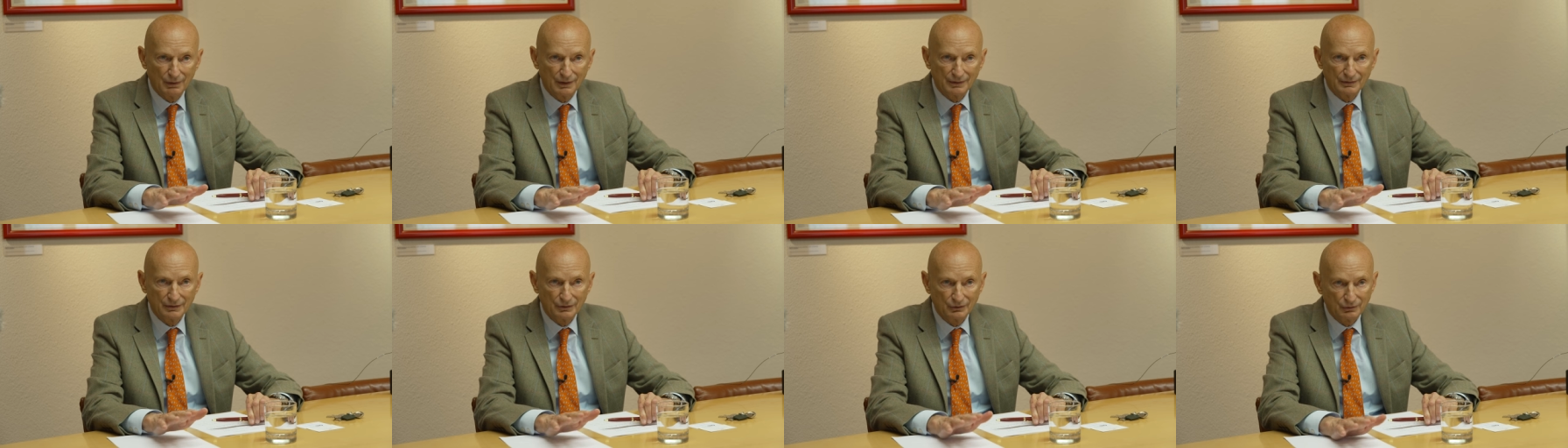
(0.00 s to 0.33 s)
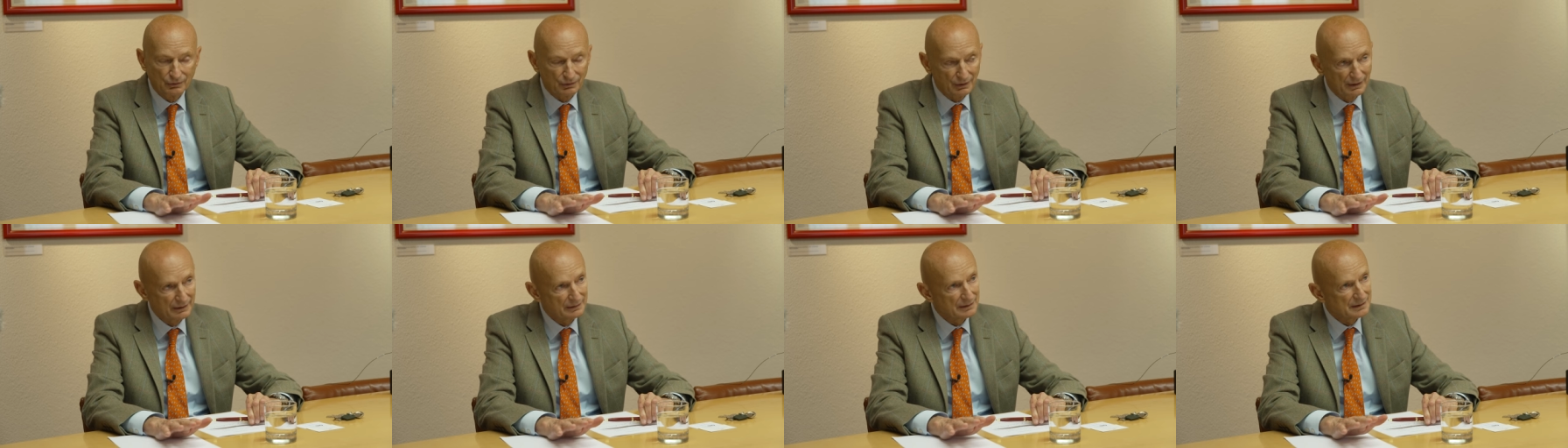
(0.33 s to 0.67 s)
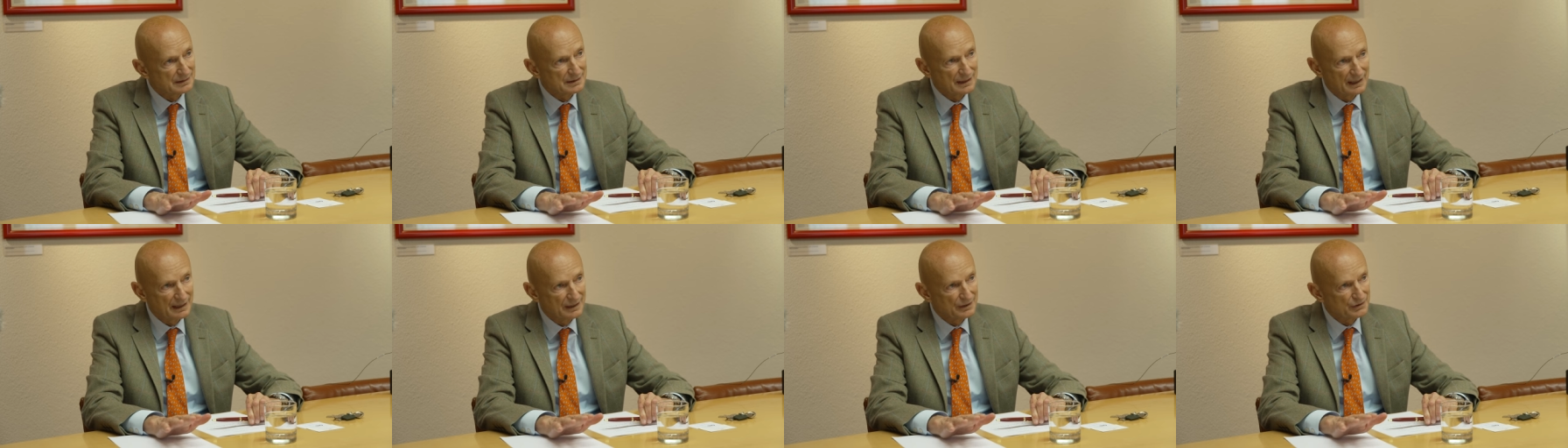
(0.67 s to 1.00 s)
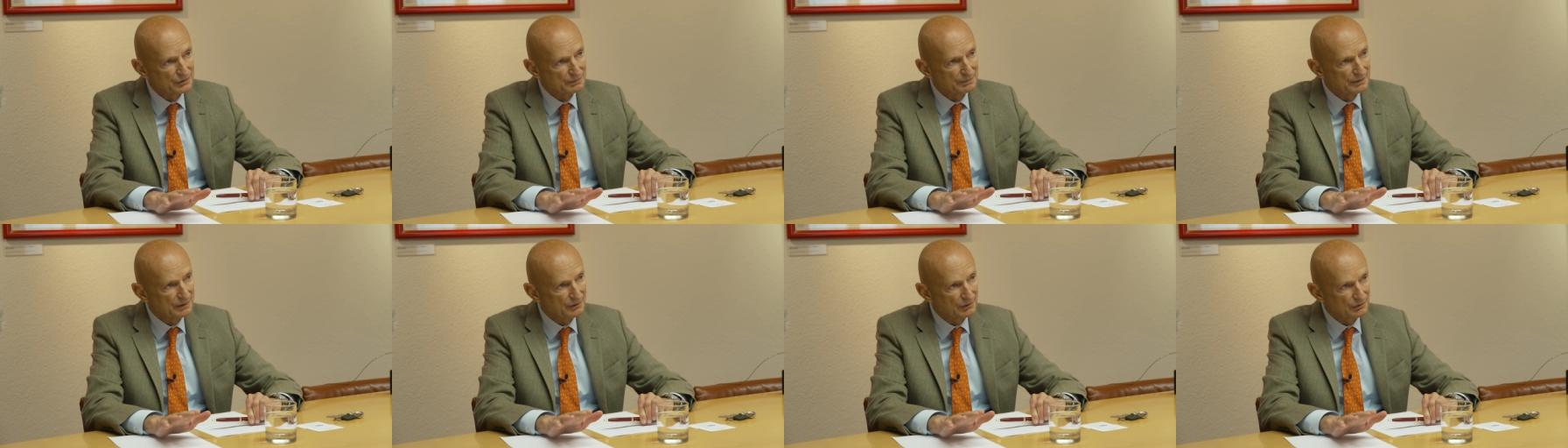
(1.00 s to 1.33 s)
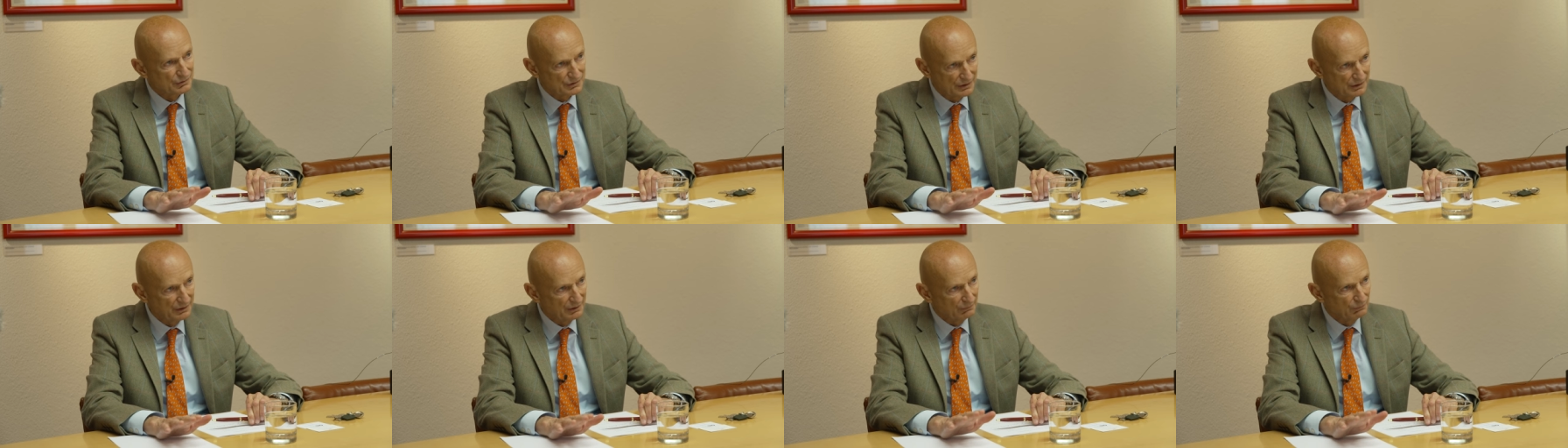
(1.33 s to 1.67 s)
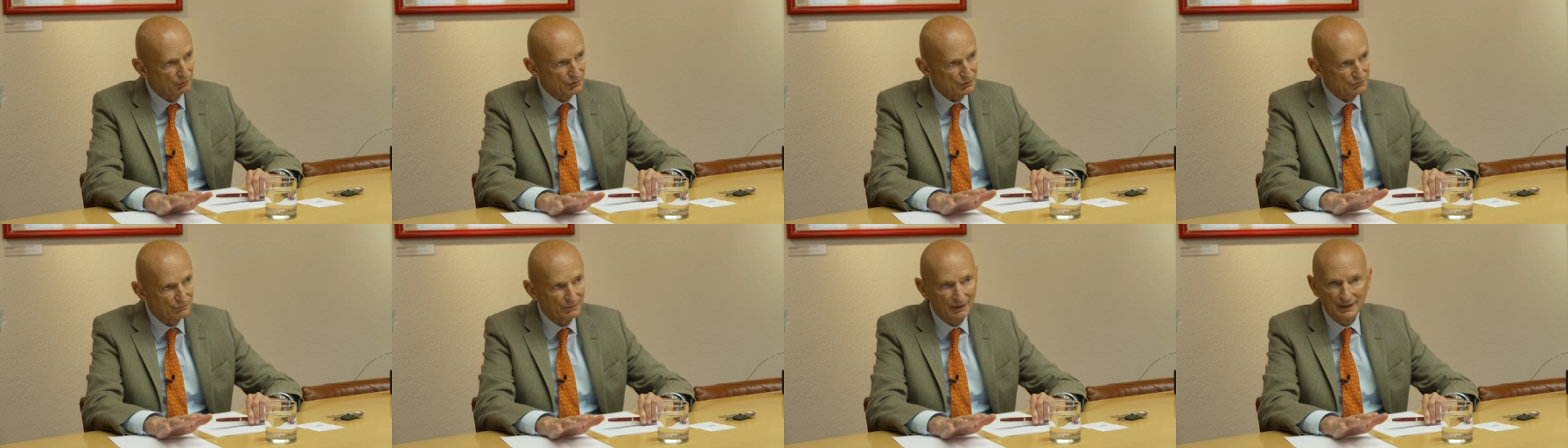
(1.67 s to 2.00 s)
want to criticize because it
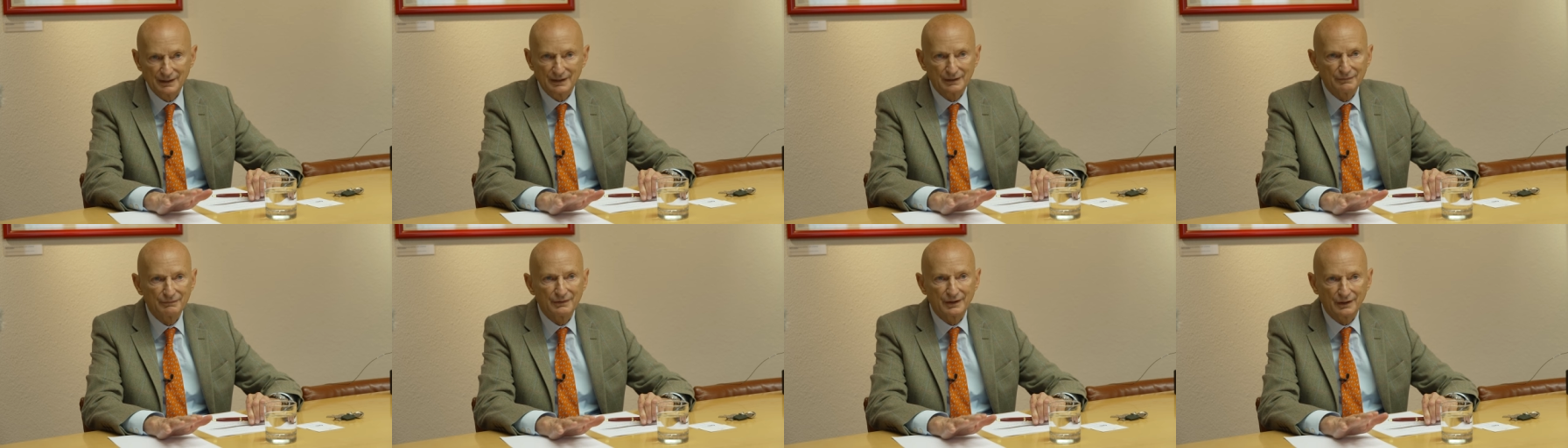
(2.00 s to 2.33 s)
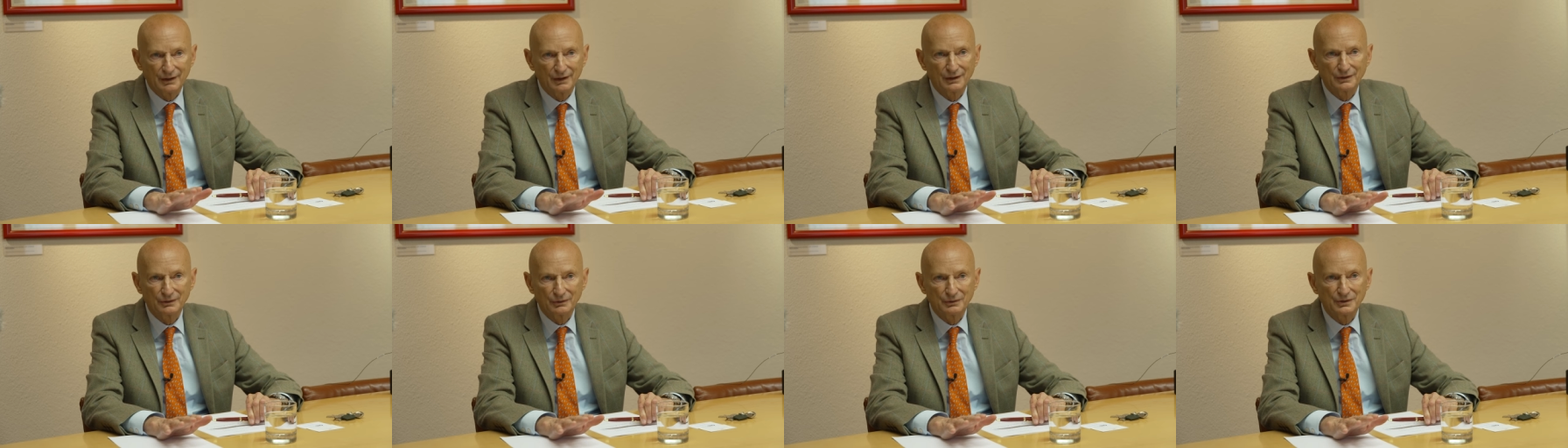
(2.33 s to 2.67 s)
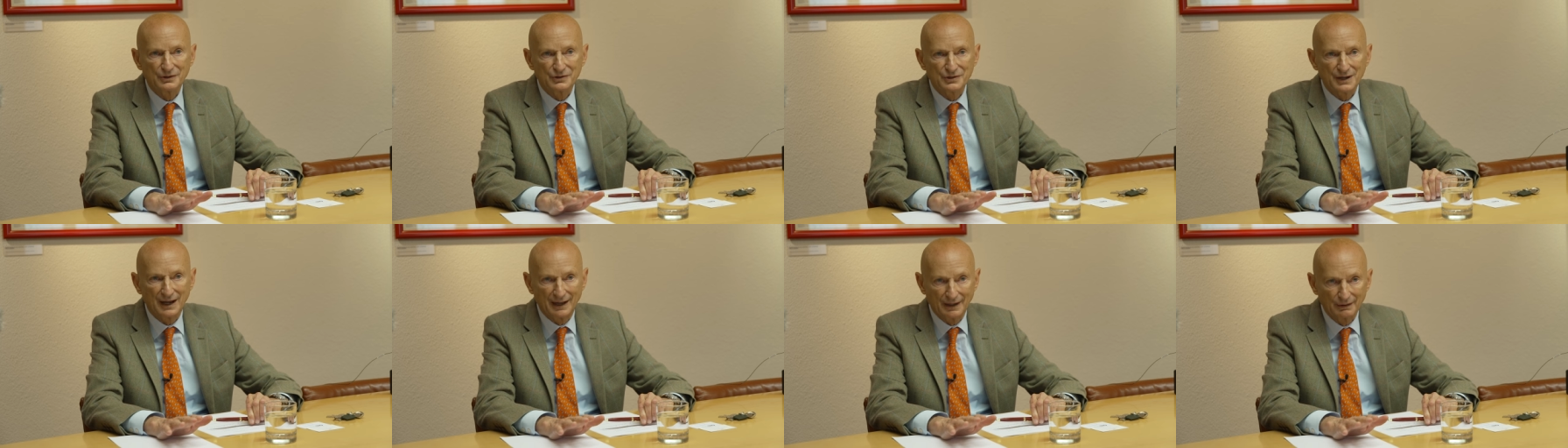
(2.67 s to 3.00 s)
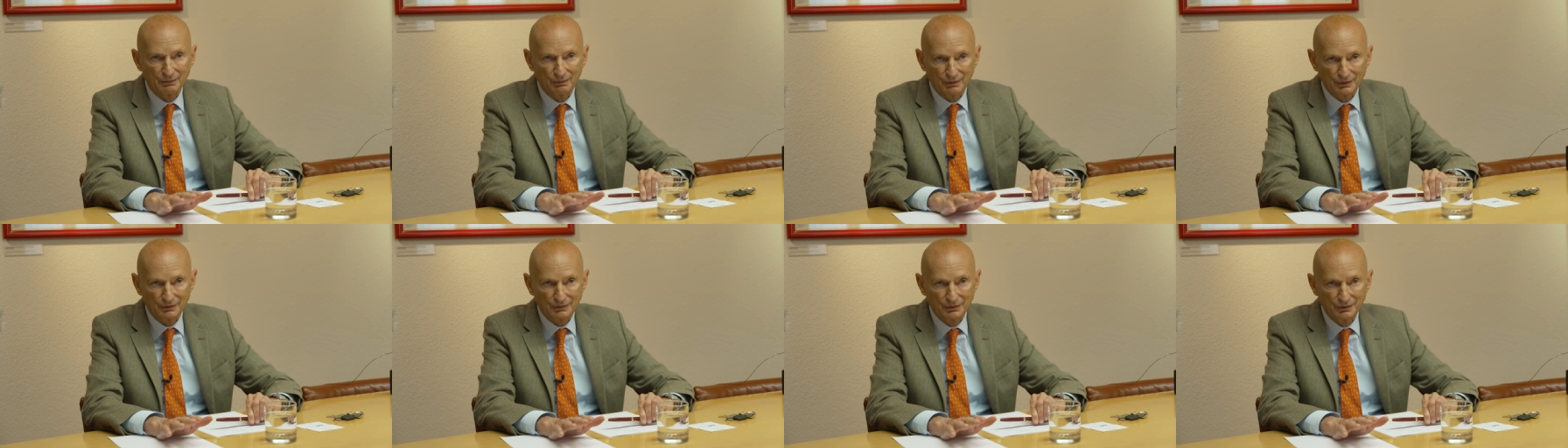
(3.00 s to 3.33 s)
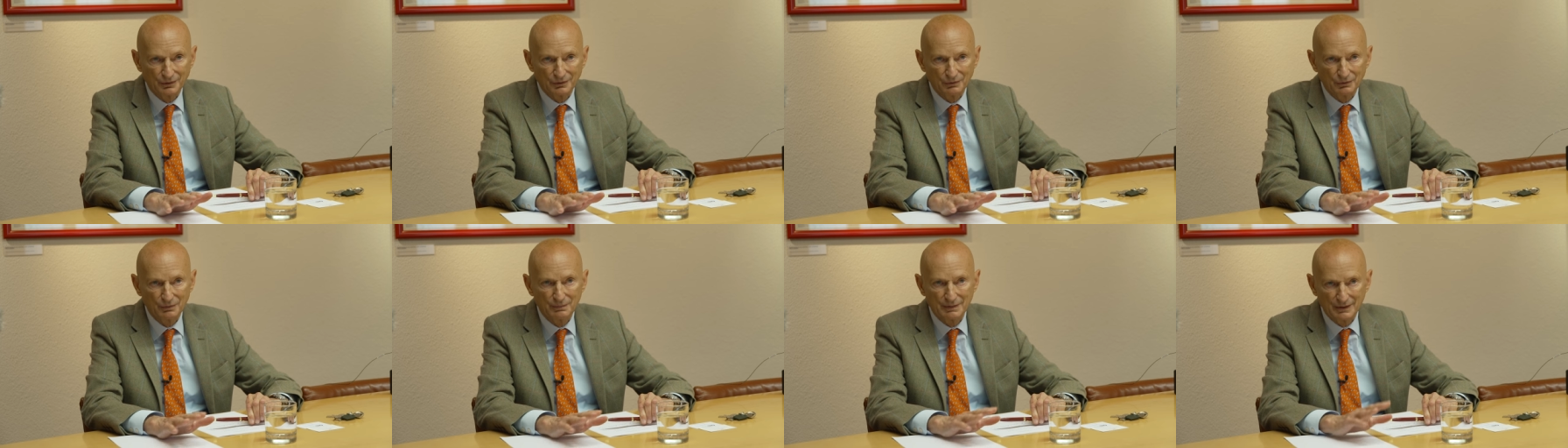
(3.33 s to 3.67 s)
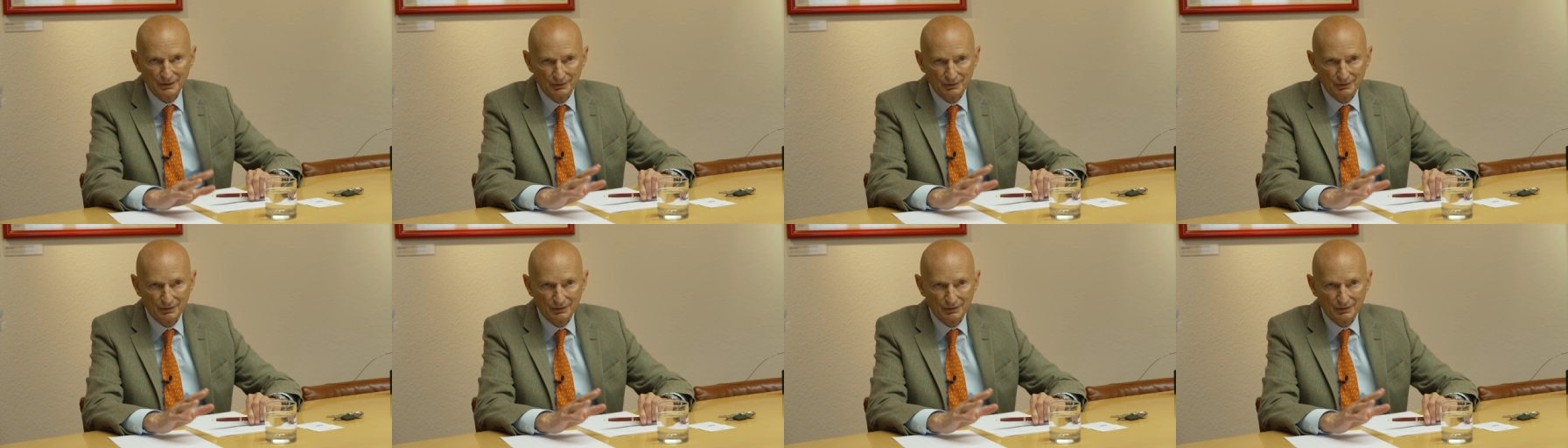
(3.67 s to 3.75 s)
was very difficult to decide what to do